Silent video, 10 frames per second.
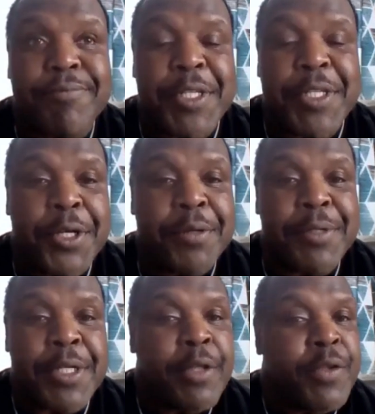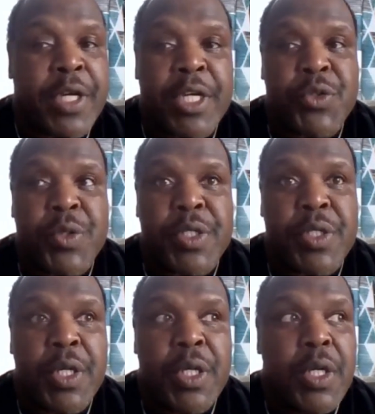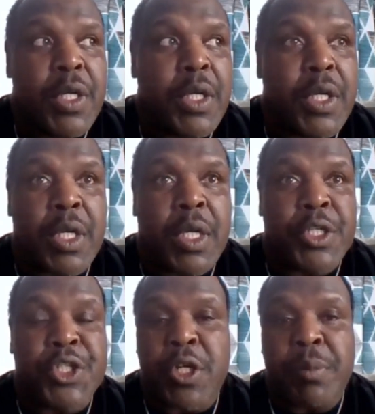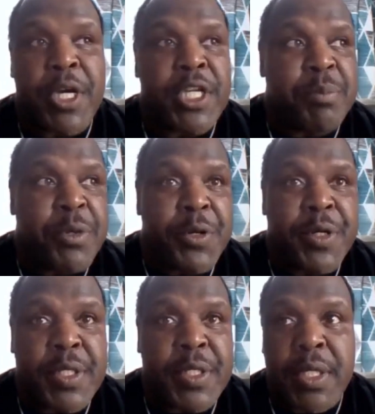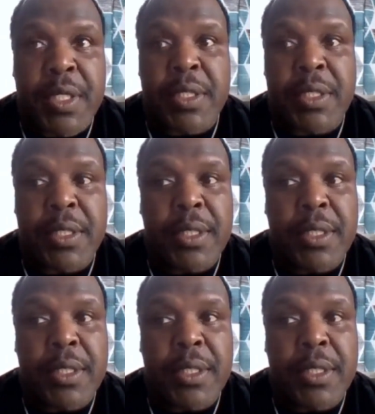you know in other countries uh, sharing my experience and